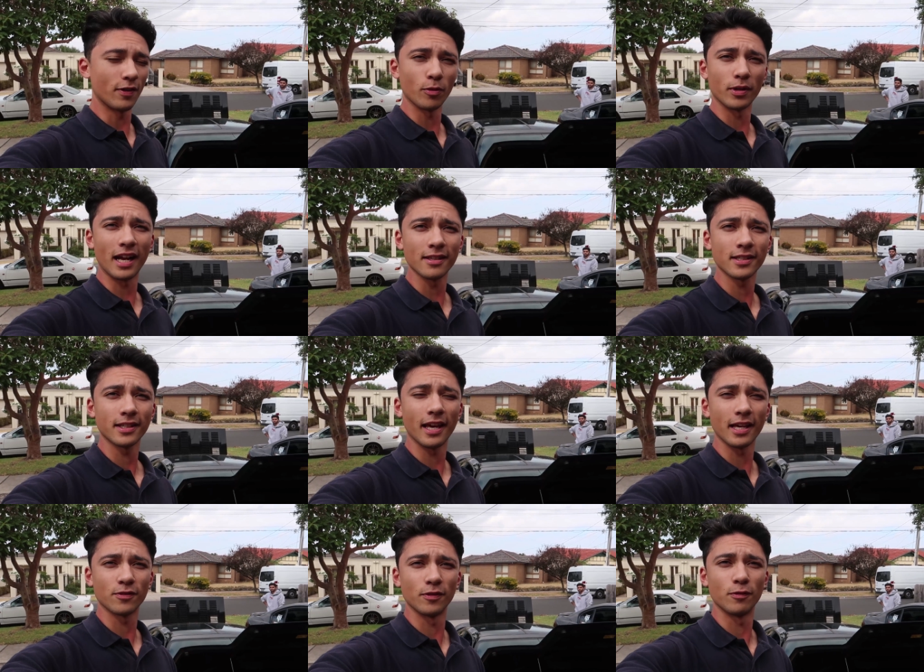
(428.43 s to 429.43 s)
if anyone has an
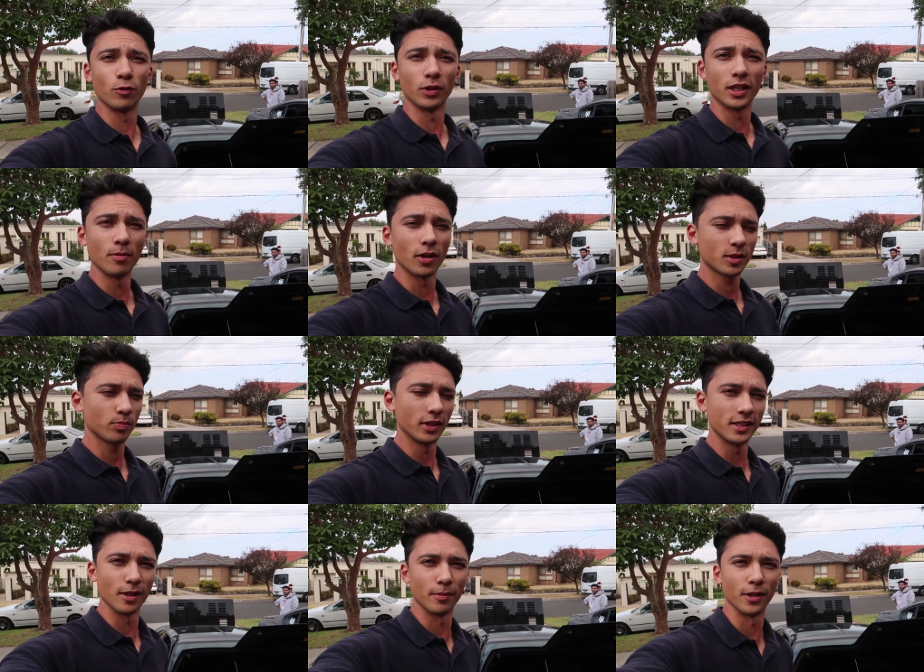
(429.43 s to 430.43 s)
S54 gearbox,
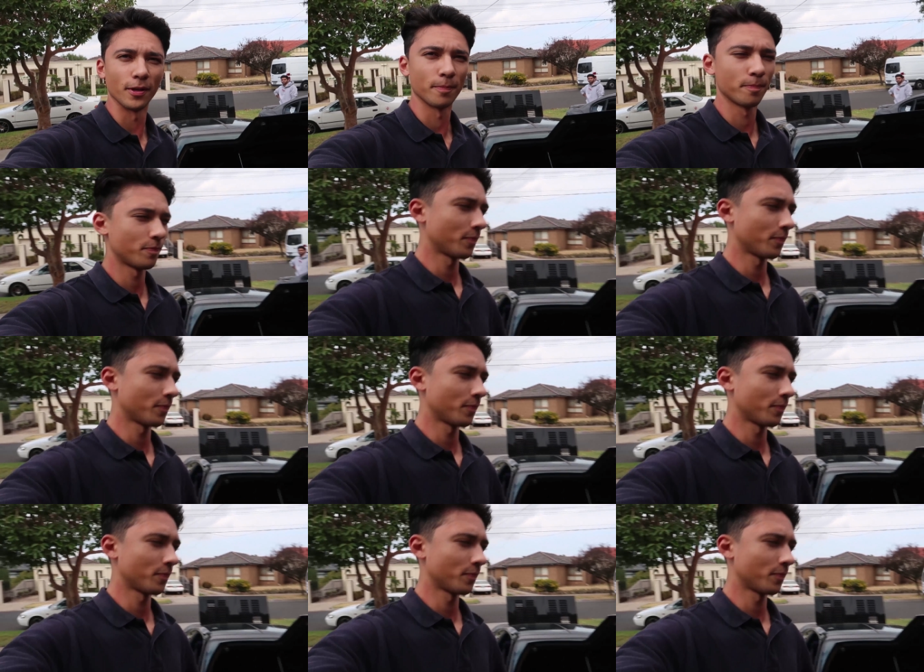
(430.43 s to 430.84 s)
please let me know.